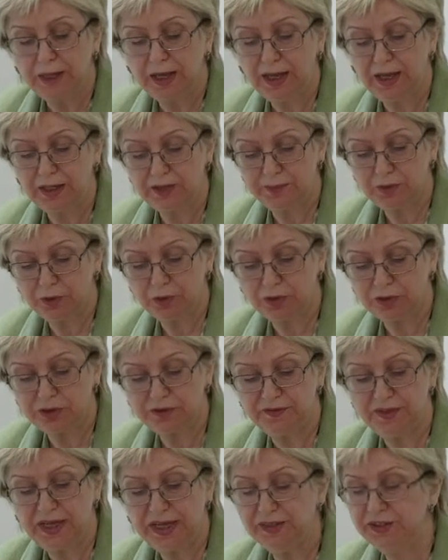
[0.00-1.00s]
And because
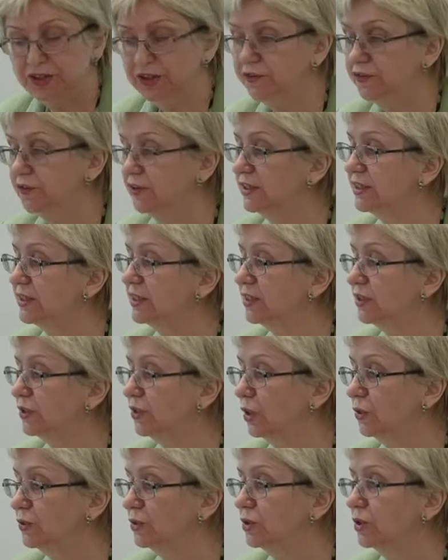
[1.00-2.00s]
of that differences
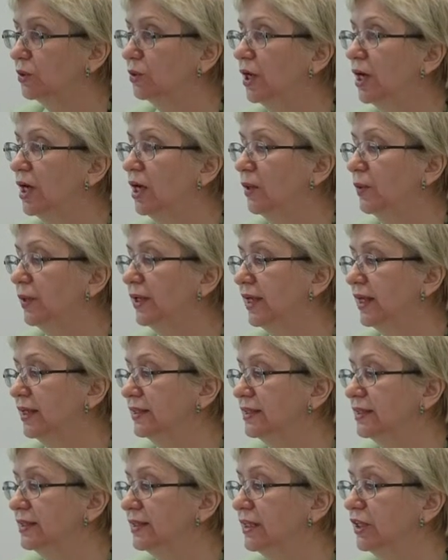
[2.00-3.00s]
also, we
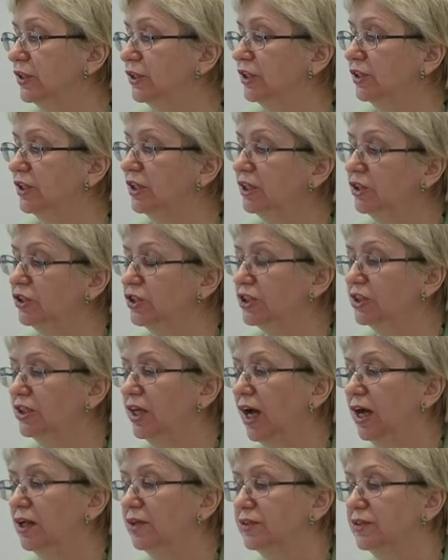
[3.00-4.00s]
can see that English
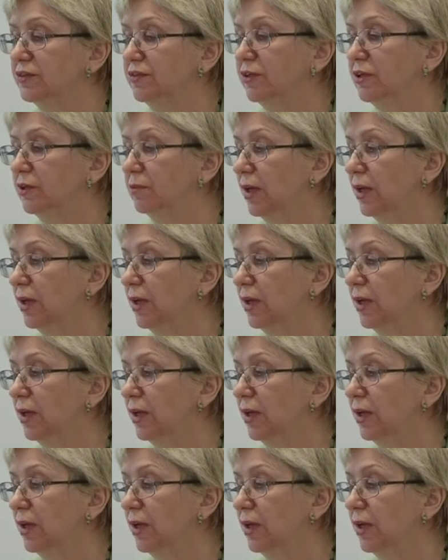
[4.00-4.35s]
style is very